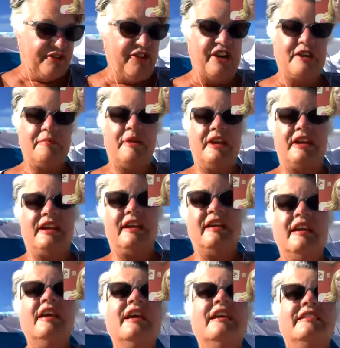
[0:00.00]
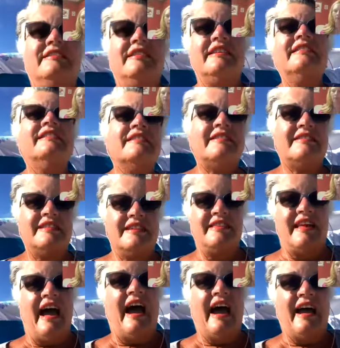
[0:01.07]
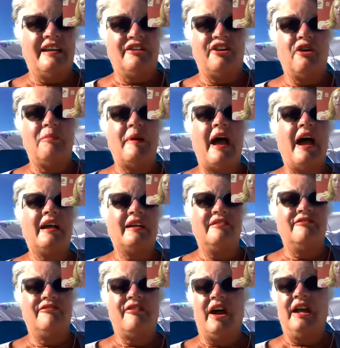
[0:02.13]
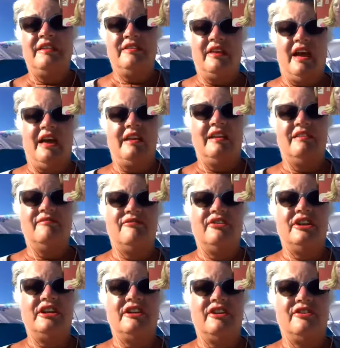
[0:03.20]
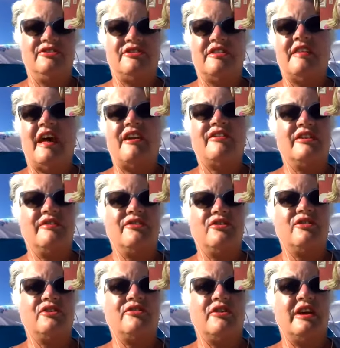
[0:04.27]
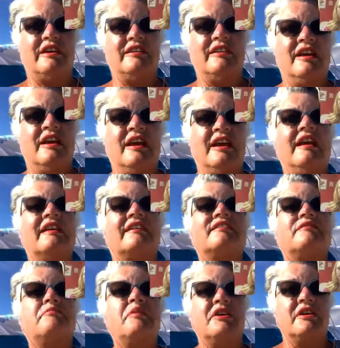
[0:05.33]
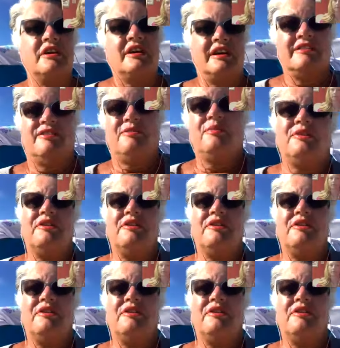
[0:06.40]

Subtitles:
anybody didn't see that, go back and find that in videos, and that'll give you a great experience with